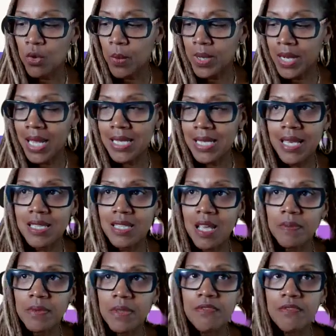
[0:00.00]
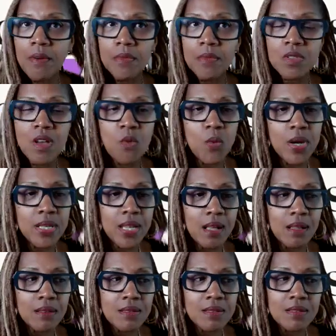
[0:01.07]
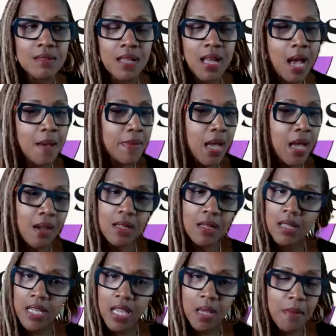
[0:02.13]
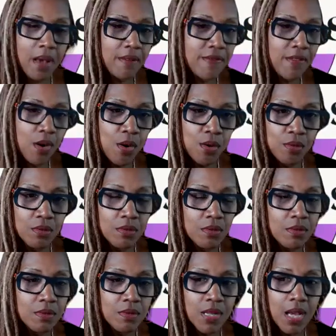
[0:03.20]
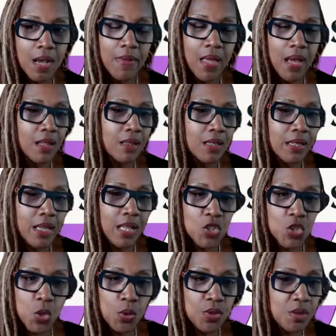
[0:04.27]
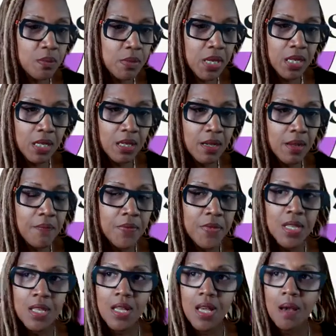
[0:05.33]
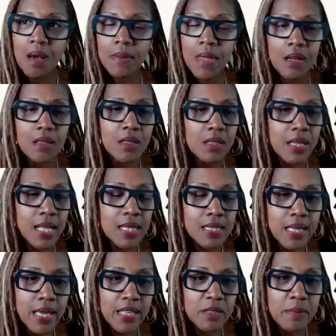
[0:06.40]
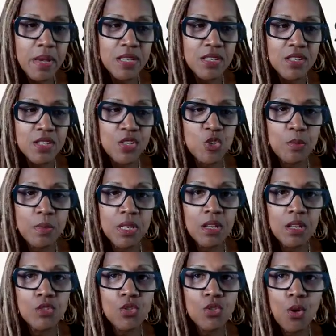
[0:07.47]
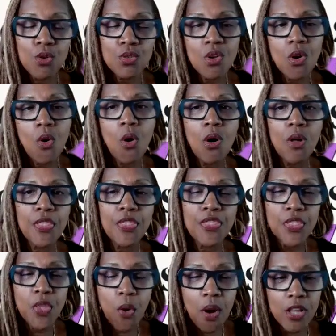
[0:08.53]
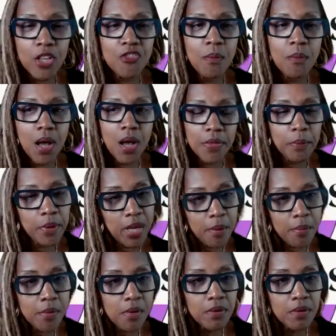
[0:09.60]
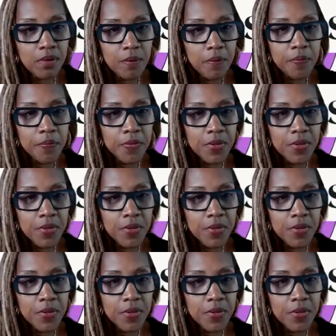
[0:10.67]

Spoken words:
So when I say something from someone else, I'm not going to look at my phone. I'm not going to look at social media. I'm not going to look at text messages because those are all thoughts from other people.